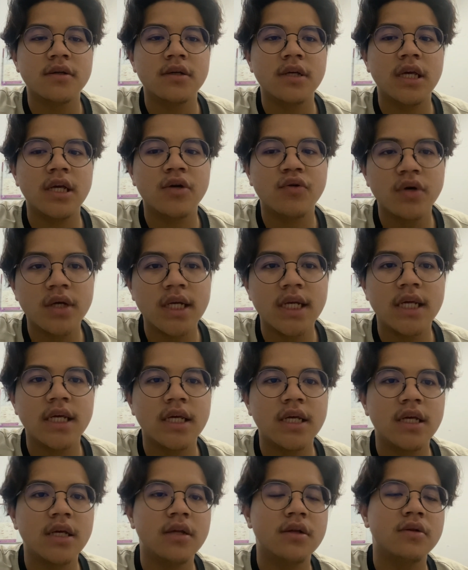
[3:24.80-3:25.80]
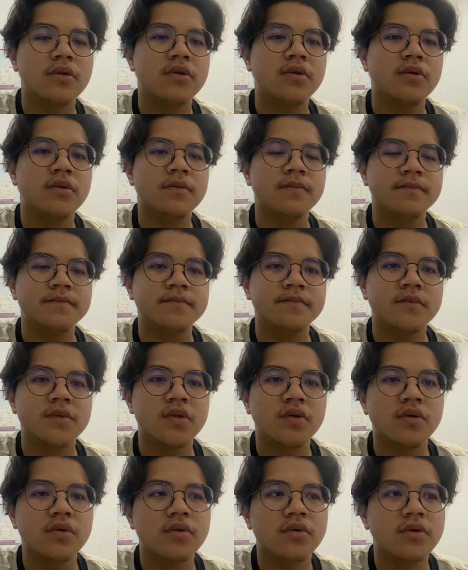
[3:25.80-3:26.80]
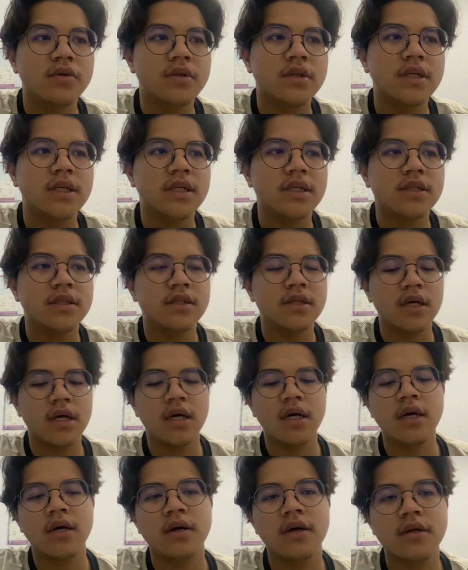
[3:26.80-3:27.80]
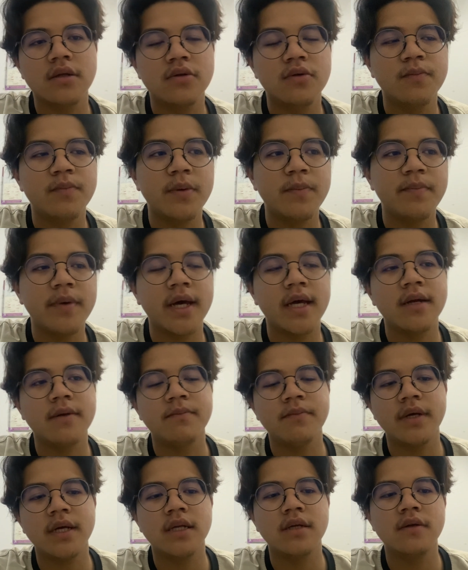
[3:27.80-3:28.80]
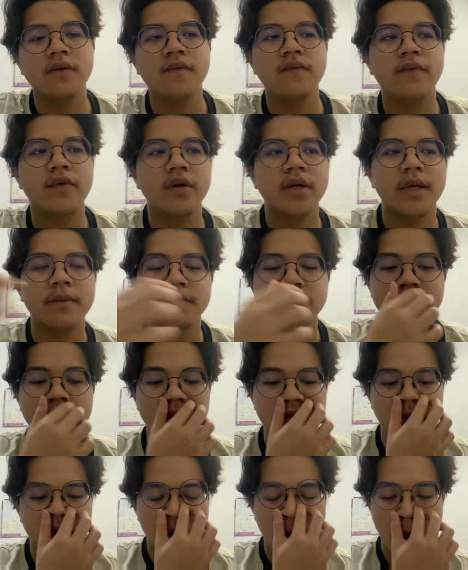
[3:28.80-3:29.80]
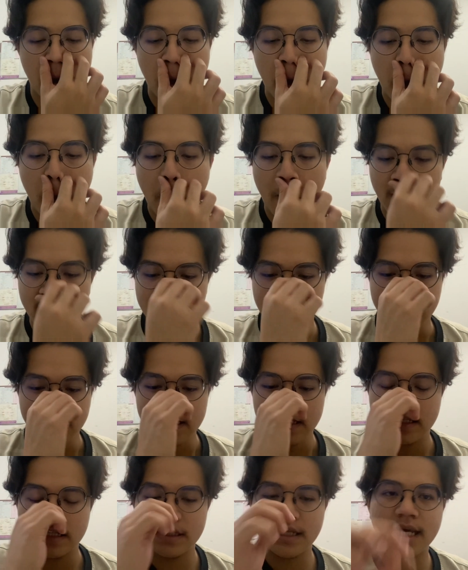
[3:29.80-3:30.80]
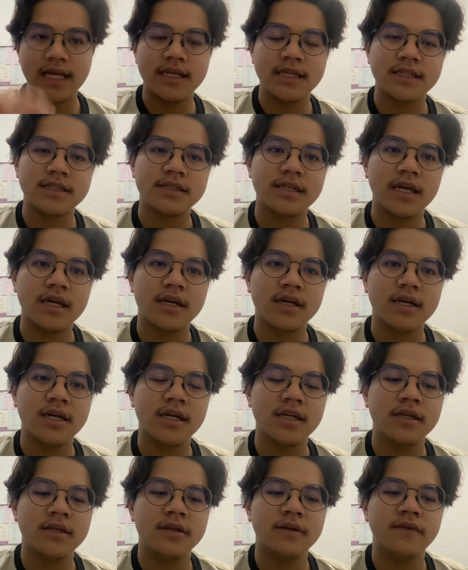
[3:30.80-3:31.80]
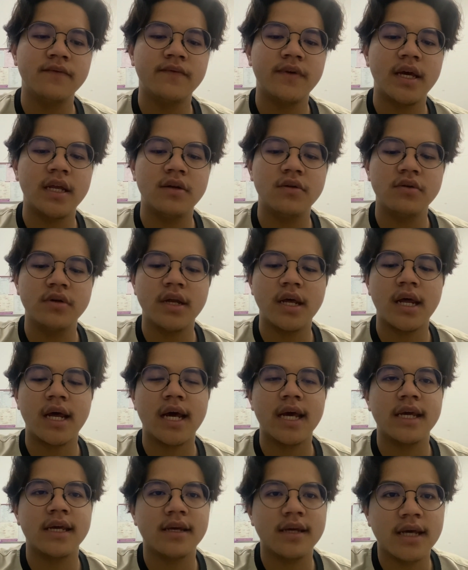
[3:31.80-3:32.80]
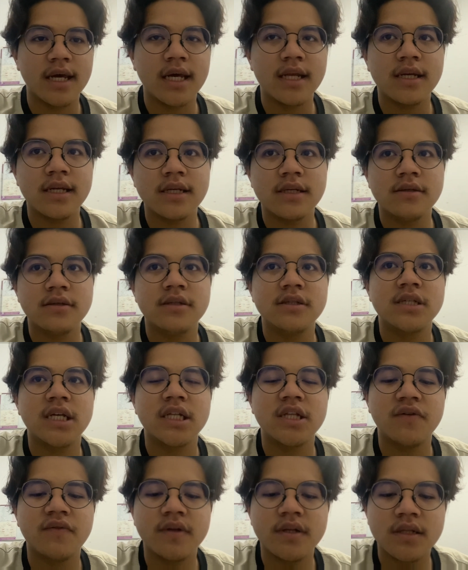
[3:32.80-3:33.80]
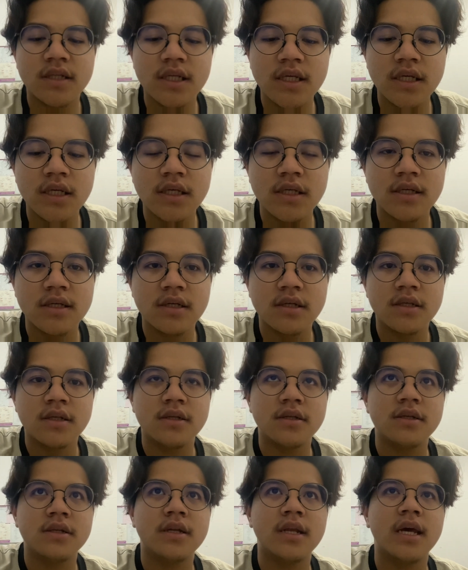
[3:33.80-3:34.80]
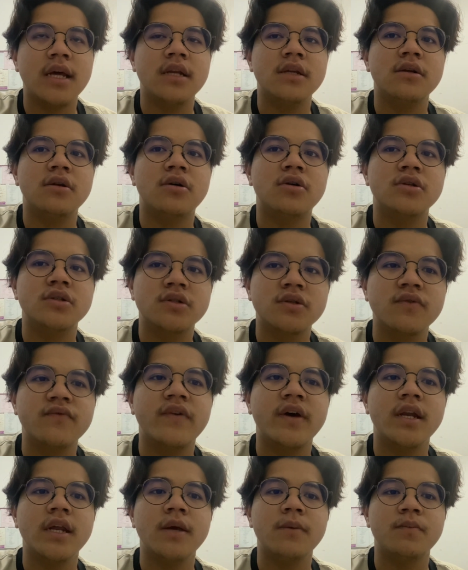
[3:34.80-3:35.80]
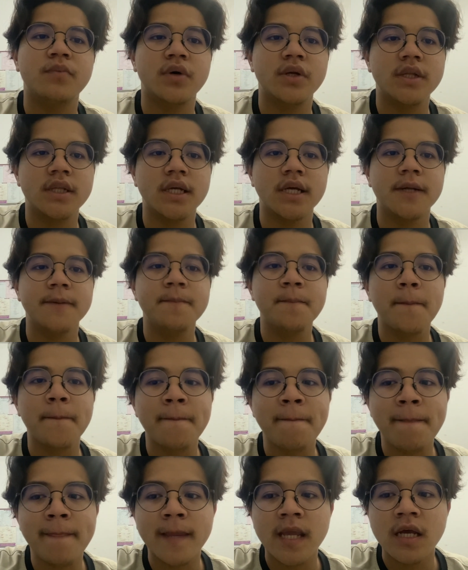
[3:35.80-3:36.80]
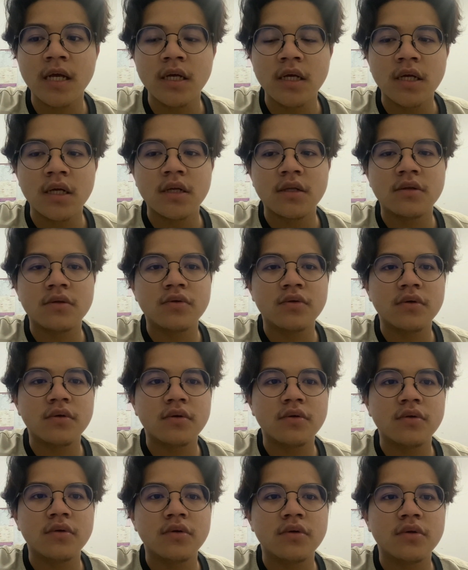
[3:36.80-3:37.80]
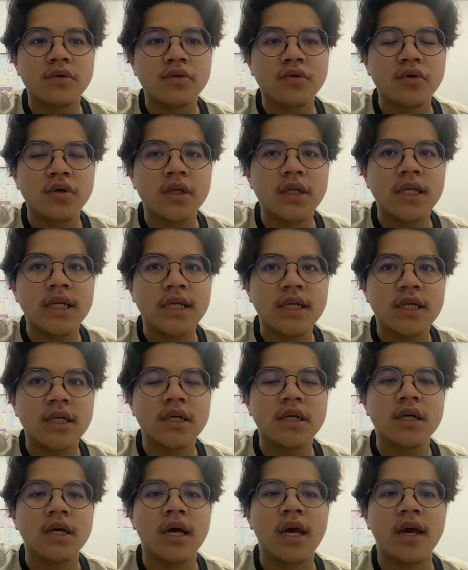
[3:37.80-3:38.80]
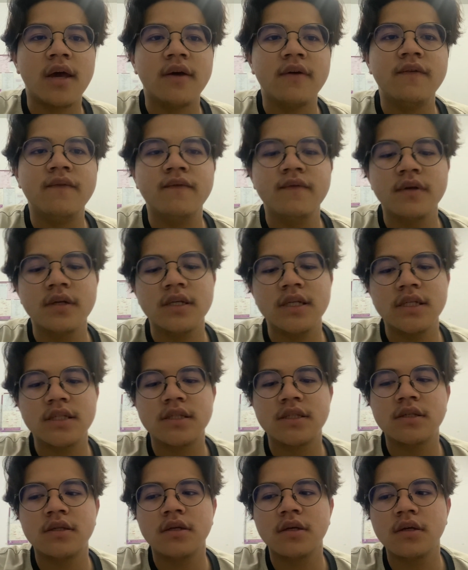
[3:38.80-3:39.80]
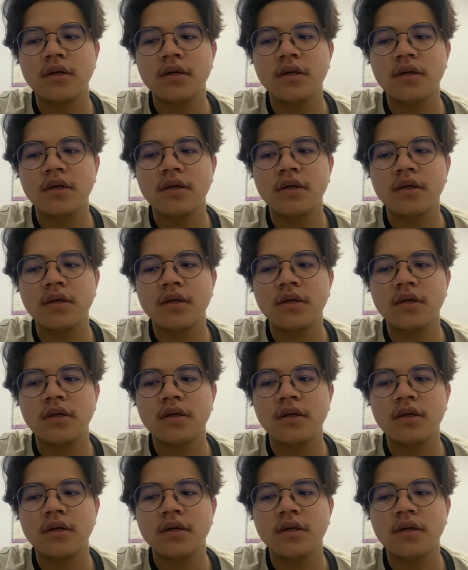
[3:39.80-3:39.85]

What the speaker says: equally to do this to prepare the meal for themselves. Then the second value that I get in this activity that also very important to a leader have this